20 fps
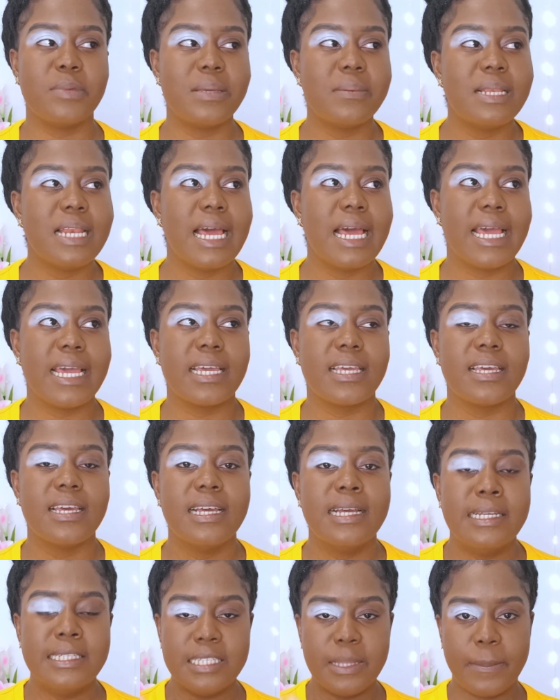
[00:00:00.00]
Maybe like,
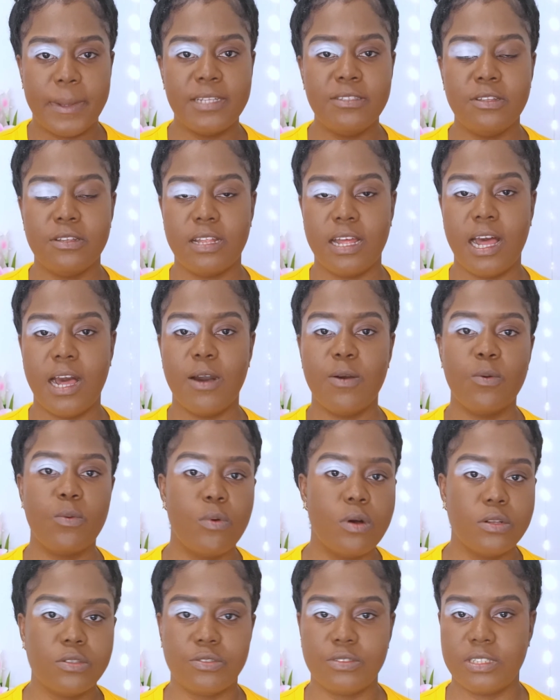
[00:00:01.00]
depending on how
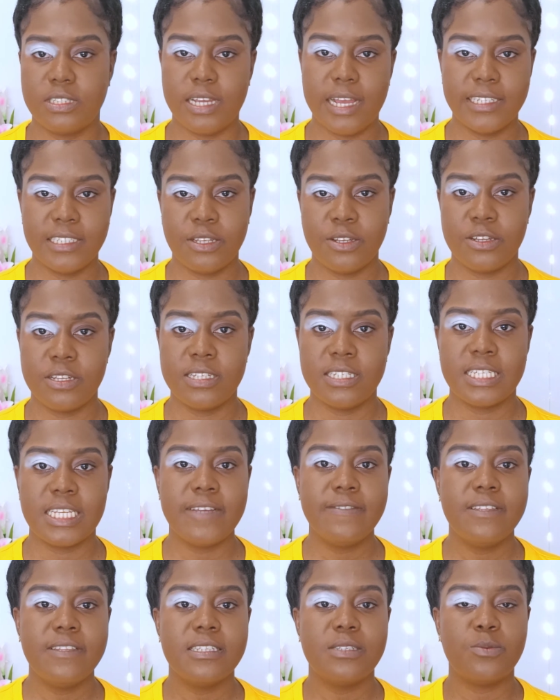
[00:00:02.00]
watery the eyeshadow is.
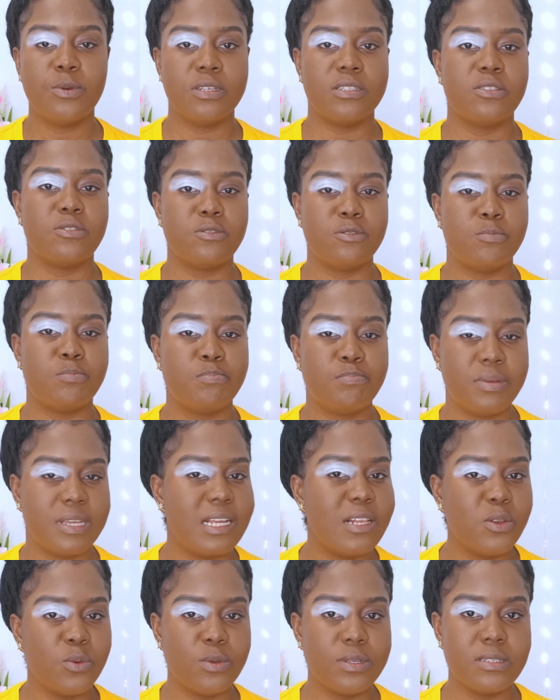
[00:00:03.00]
If this was
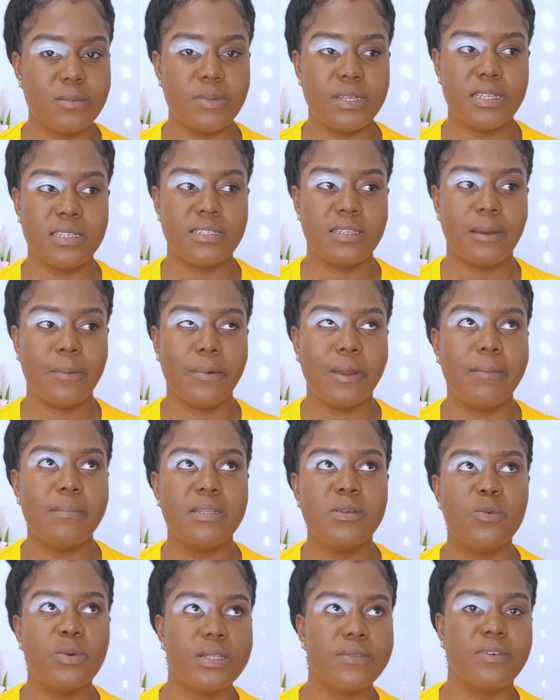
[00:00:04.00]
P. Louise base, I'll
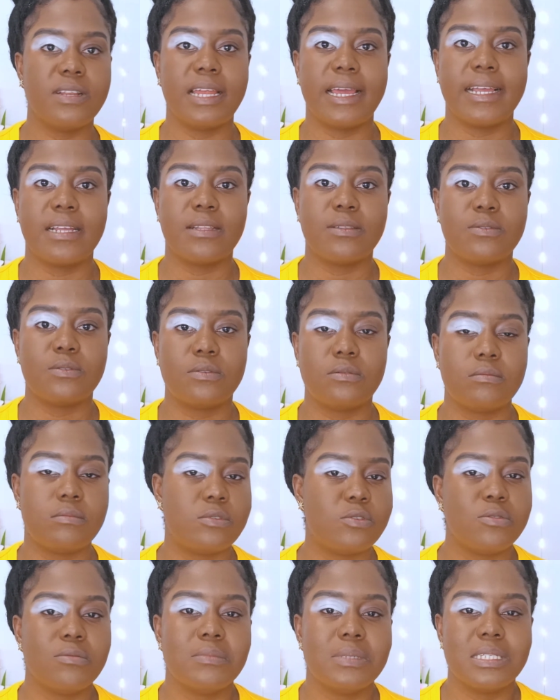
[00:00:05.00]
probably wait for like
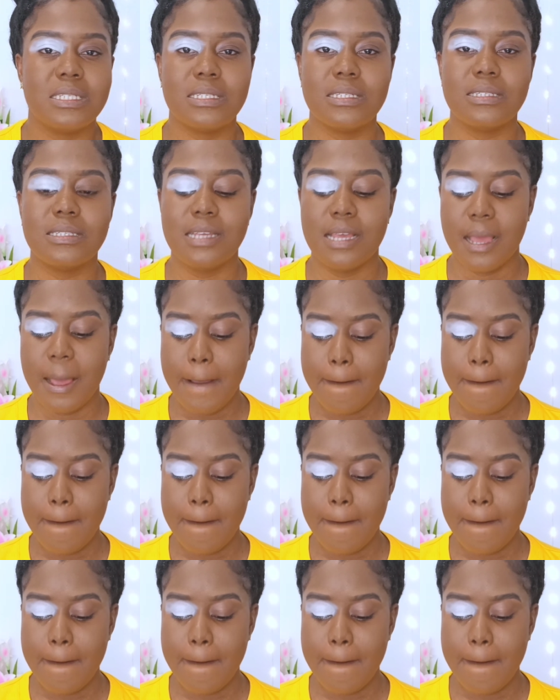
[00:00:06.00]
2 minutes.